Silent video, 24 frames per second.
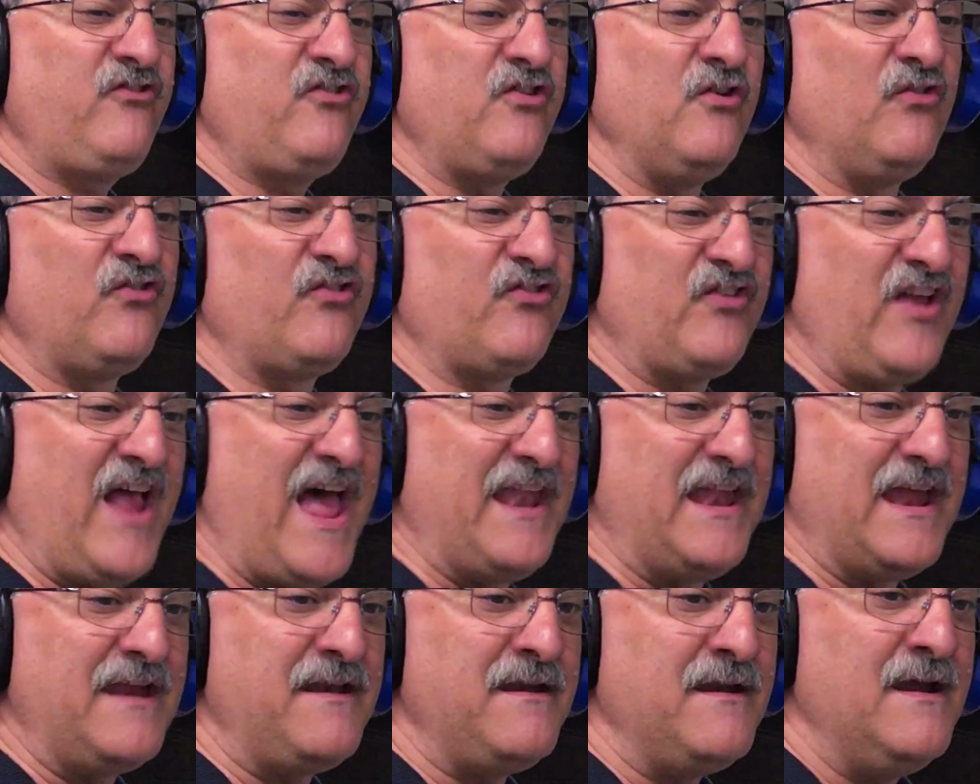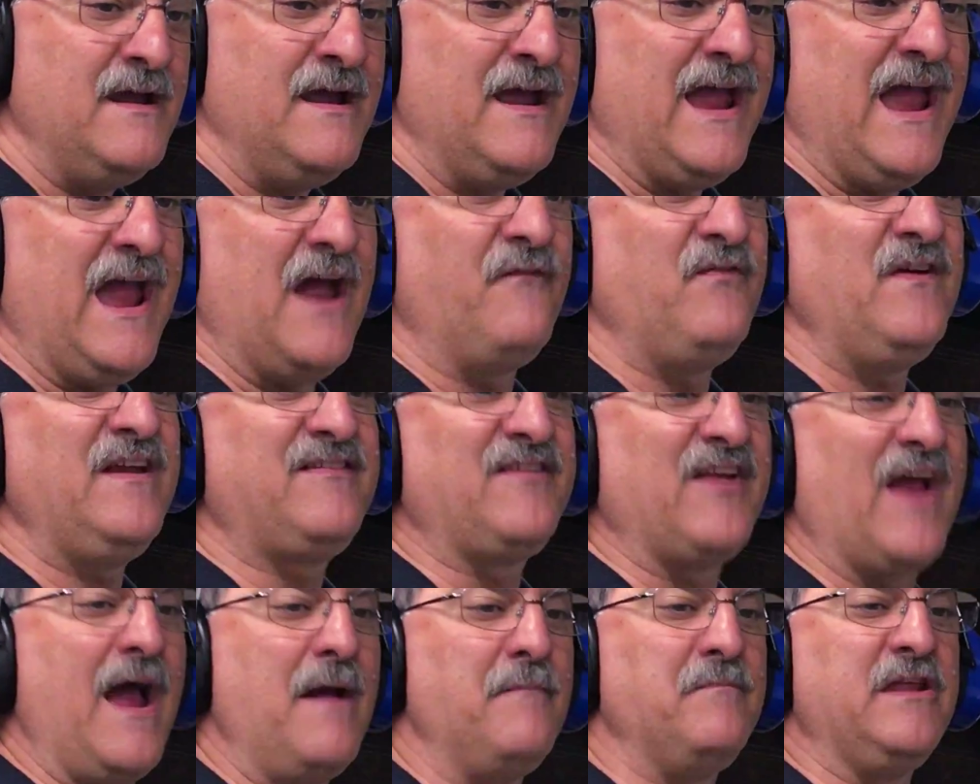you set it, every
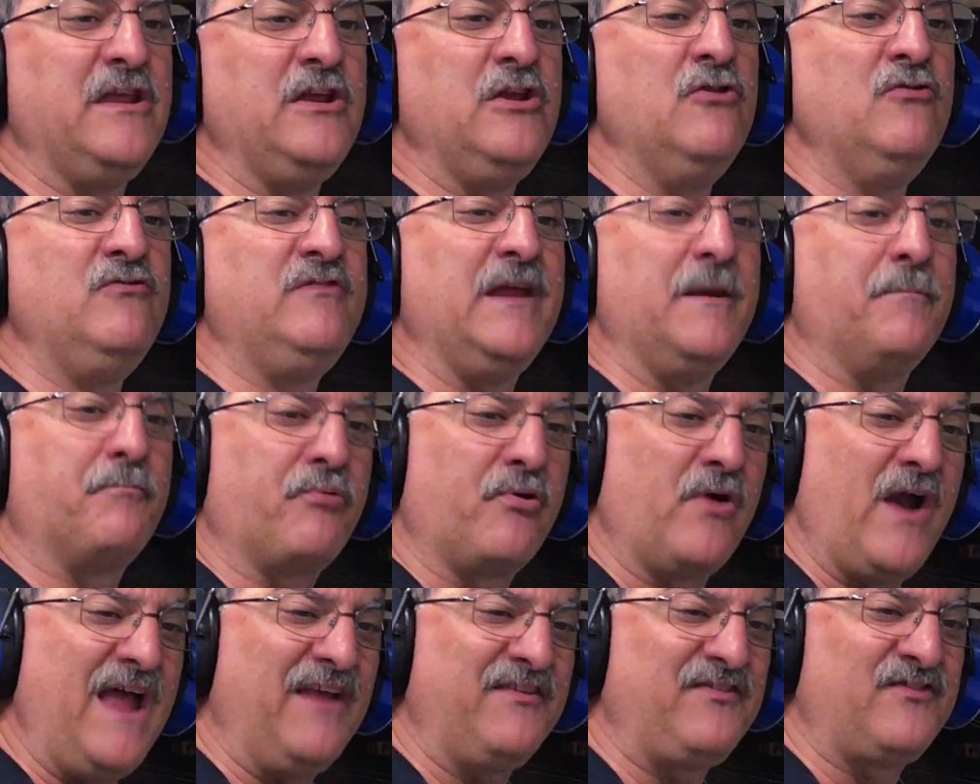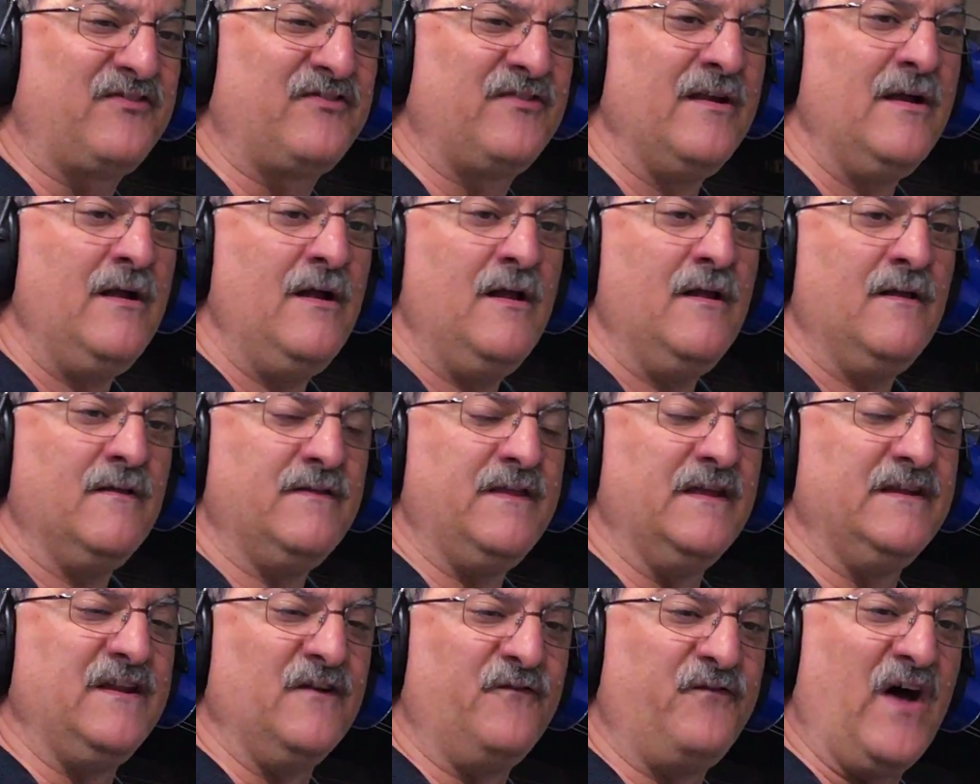time that you depress
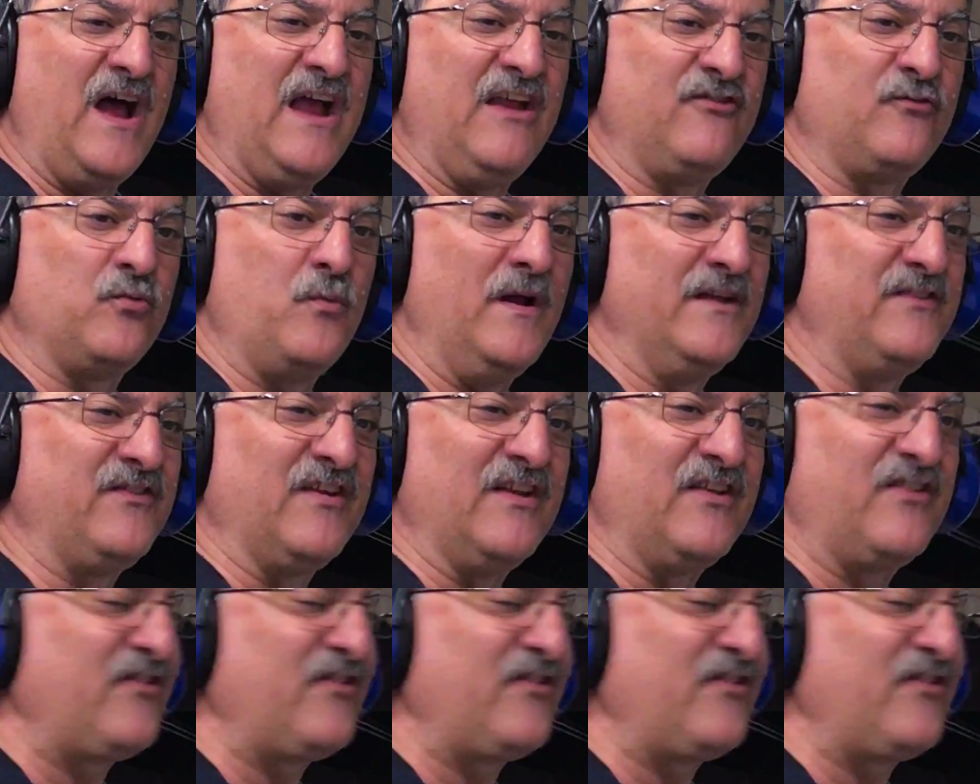the device, once it's